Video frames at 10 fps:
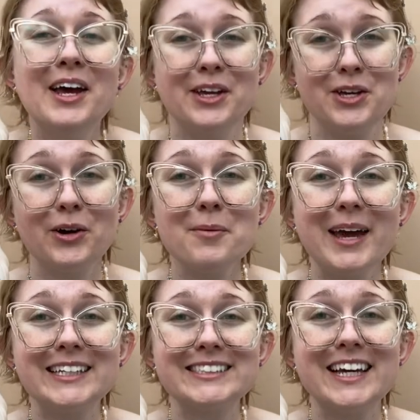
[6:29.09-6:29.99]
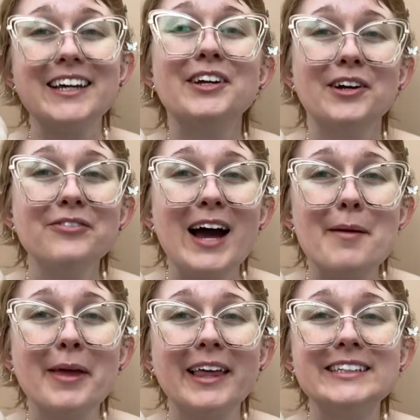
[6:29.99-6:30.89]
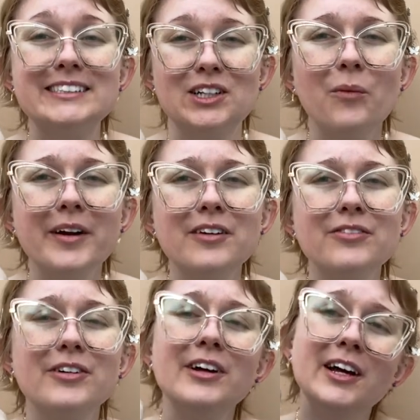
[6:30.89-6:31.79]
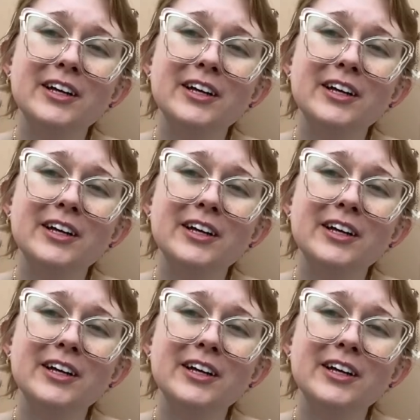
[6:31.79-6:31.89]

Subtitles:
You're amazing. You're fabulous. You're wonderful.